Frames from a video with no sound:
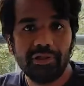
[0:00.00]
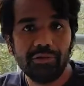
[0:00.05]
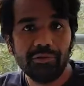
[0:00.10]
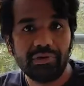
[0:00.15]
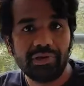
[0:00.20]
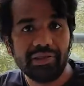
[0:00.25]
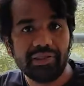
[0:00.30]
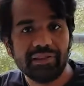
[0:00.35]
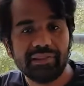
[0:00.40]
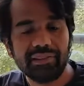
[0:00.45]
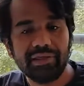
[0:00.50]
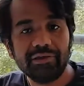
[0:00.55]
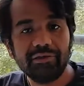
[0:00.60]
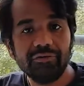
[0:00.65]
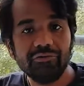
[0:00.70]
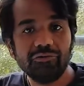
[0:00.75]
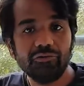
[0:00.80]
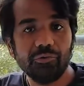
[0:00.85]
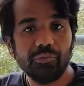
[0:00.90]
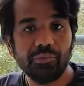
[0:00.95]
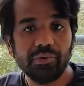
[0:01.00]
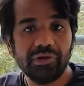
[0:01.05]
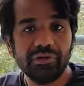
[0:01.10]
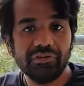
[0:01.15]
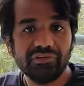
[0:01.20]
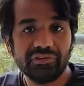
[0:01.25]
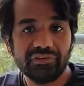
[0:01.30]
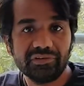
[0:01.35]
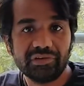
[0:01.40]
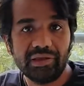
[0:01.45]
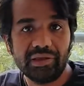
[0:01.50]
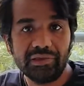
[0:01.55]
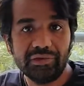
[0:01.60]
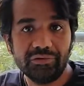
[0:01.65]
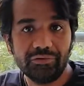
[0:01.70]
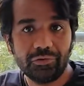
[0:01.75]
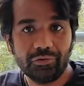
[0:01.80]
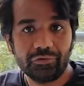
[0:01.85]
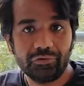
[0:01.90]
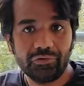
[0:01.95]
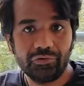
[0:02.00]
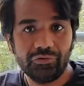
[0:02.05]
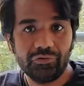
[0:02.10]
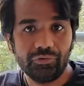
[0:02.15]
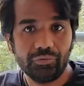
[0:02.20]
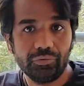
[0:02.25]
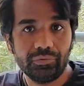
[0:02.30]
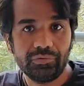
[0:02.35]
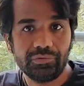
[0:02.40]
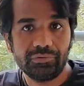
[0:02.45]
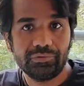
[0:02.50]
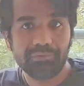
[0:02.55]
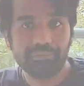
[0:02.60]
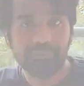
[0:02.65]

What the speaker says: Okay, thank you so much and talk to you soon.